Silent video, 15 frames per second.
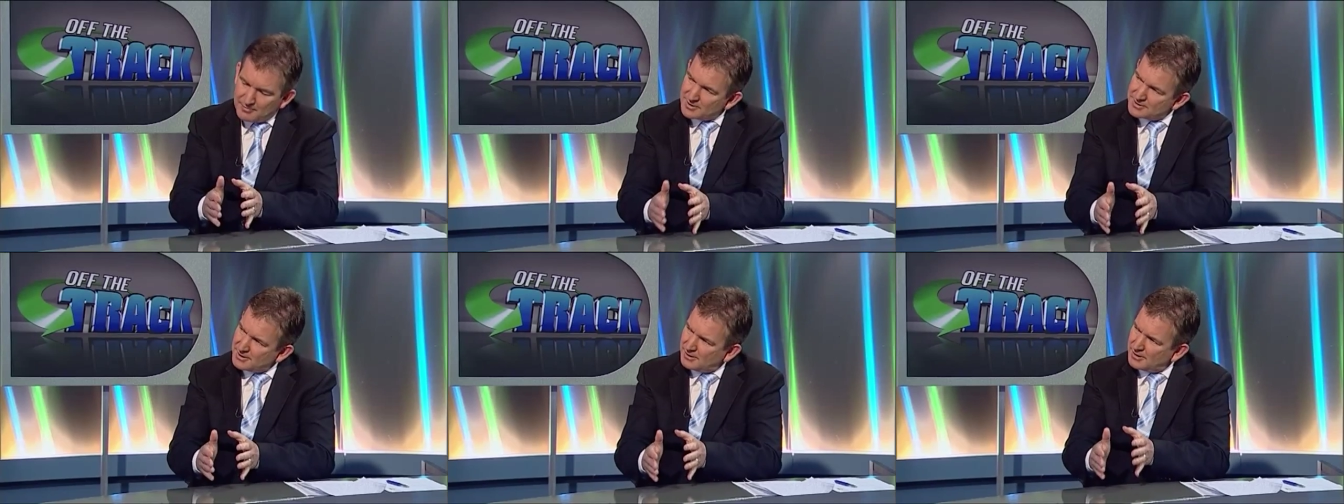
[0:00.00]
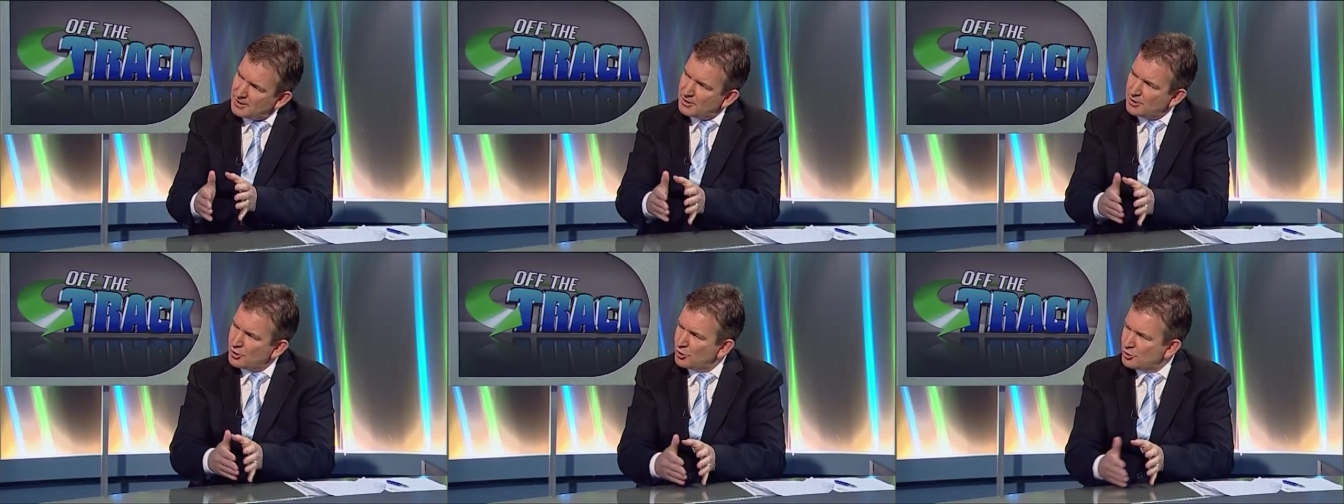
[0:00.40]
Meisel.
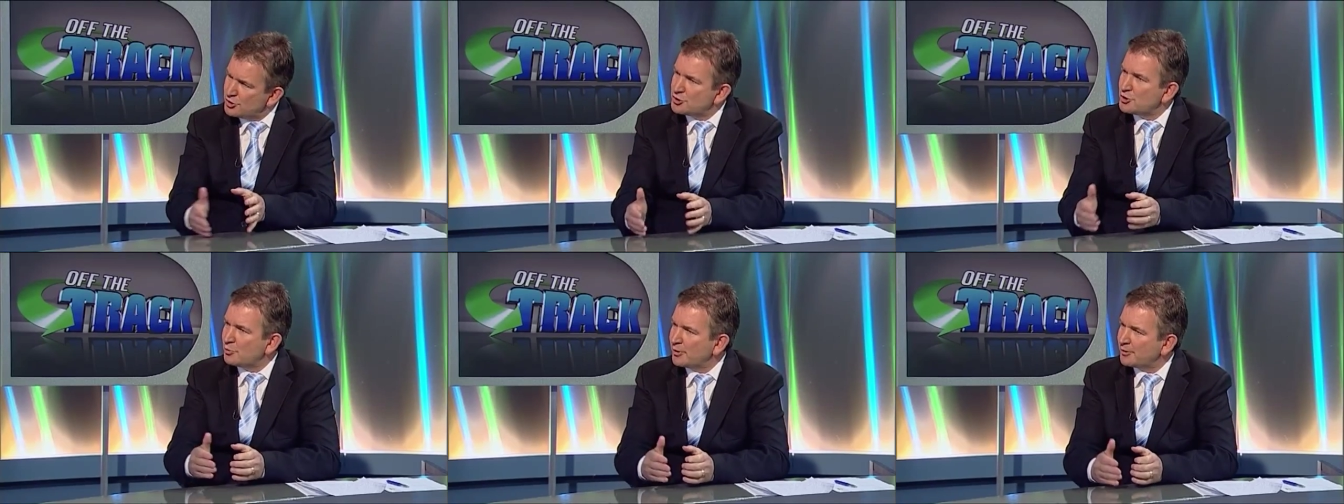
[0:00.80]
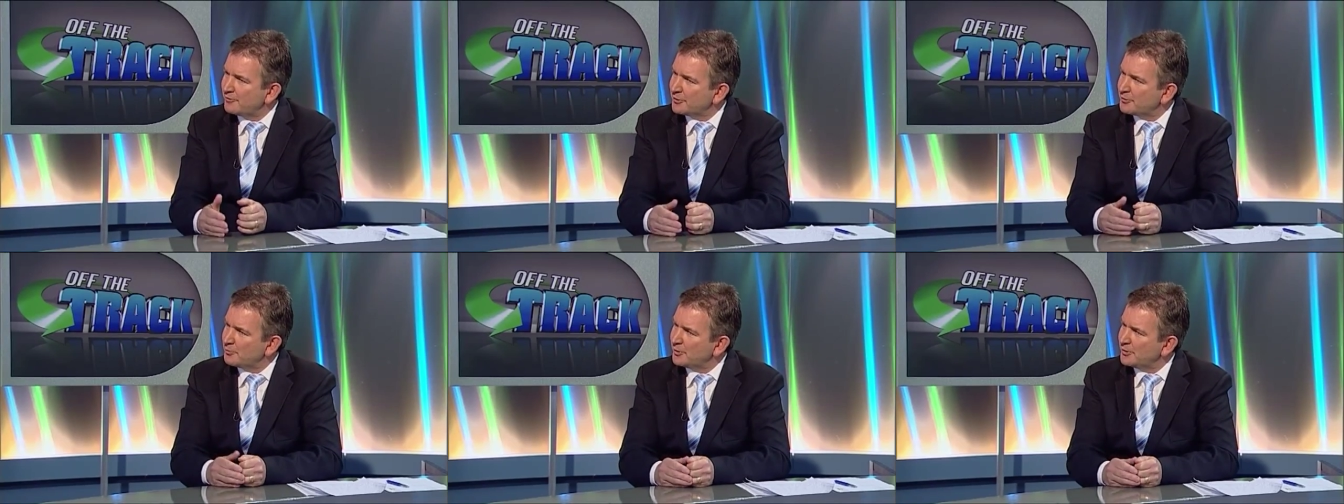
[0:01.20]
Who did you work
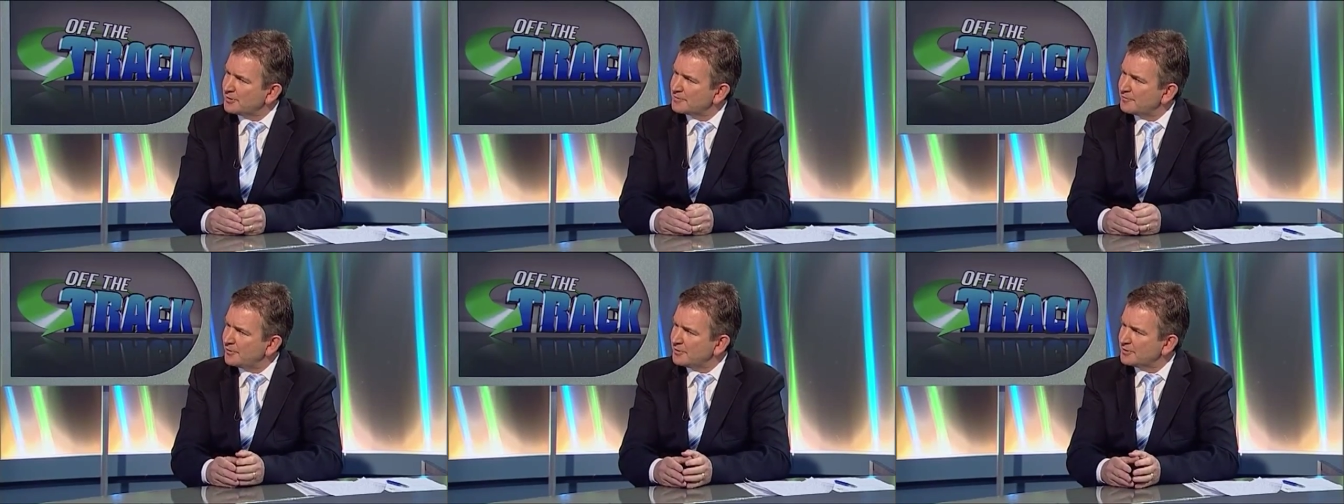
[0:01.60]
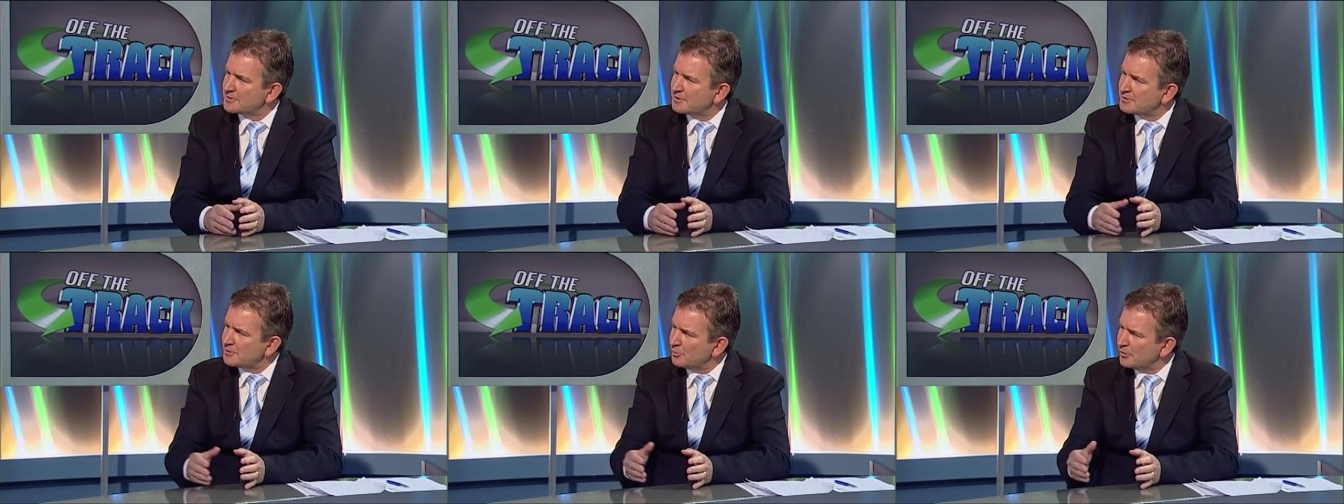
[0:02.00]
with first?
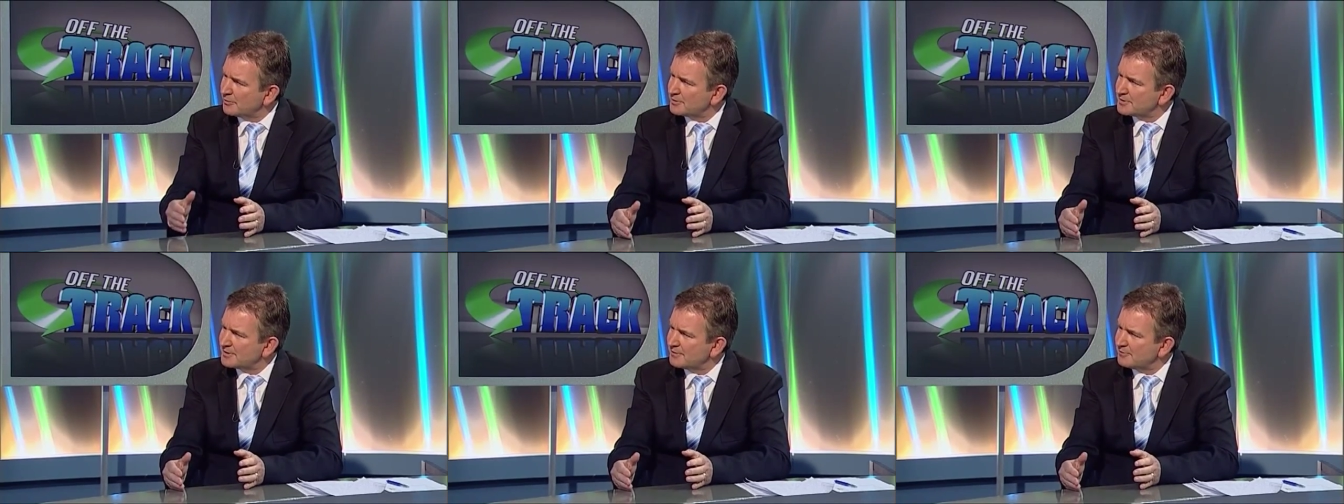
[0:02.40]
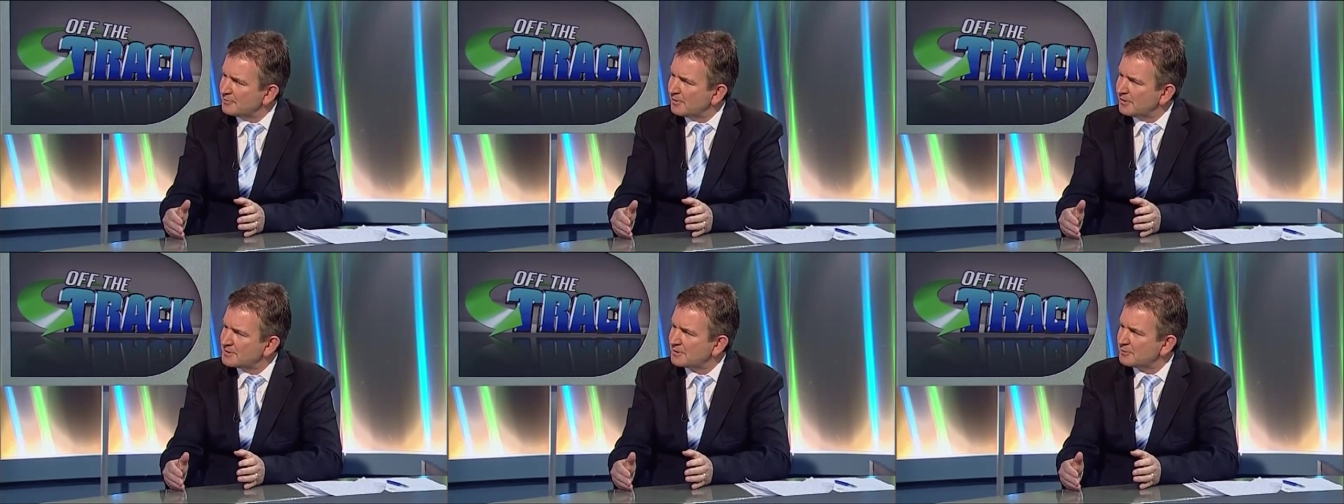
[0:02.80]
Did you work with Steven
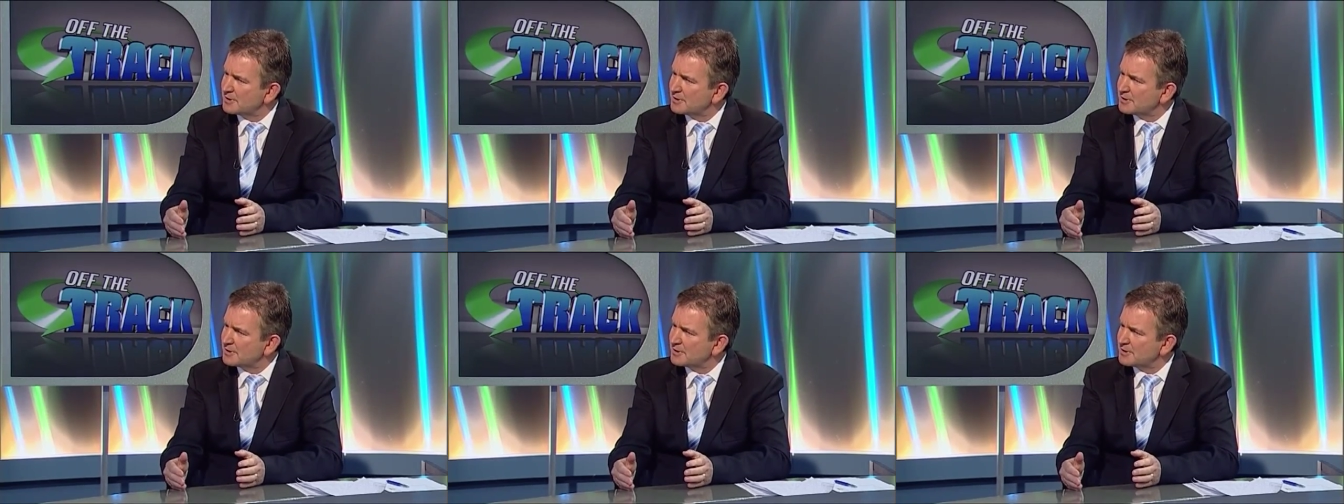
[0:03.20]
Meisel?